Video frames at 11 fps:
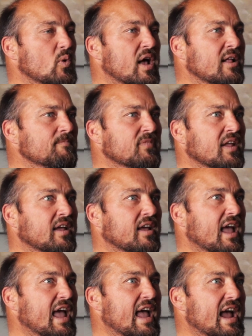well,
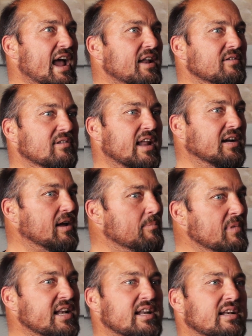and like
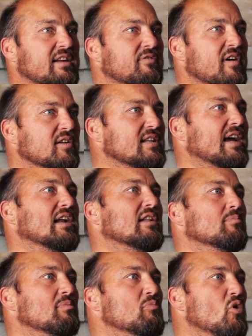immediately felt like a
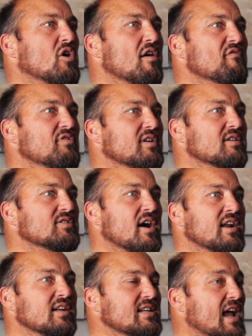little bit more confident
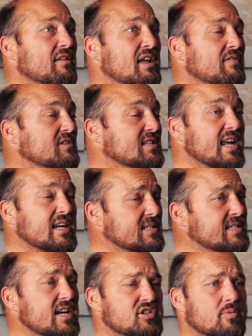on it. And then the second
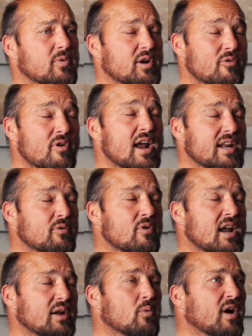session went really, really